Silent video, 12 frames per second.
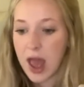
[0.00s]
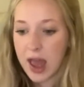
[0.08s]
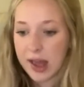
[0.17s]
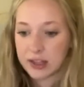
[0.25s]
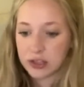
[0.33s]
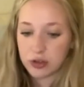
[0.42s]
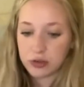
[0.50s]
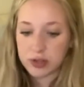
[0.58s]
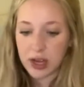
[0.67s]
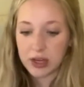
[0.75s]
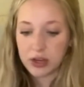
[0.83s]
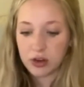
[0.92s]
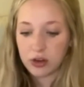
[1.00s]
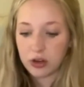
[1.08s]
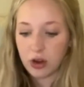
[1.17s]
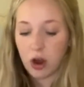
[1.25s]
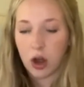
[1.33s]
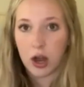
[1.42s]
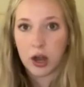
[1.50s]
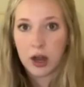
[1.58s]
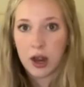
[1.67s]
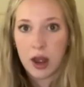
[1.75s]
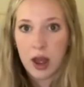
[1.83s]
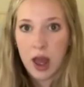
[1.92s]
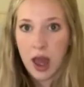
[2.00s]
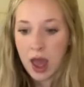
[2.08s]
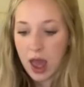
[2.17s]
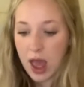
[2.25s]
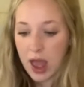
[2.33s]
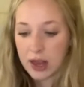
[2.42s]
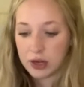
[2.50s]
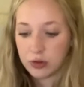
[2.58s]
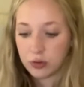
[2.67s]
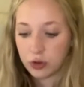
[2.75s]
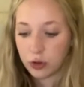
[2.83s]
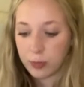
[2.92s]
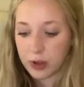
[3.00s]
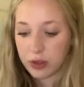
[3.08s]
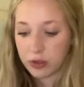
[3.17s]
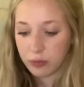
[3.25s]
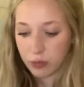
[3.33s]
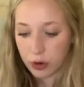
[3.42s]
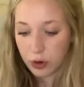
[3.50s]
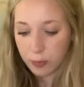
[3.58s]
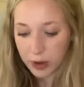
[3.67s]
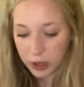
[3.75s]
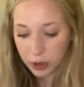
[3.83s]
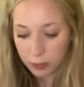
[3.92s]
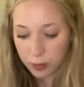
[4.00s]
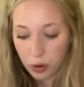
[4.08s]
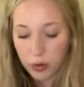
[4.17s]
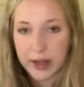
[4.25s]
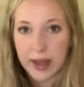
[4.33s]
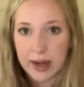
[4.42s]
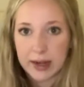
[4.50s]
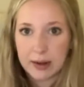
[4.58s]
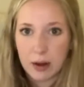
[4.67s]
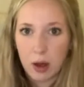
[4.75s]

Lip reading: and so you take your yarn and you loop it through, but you're pulling it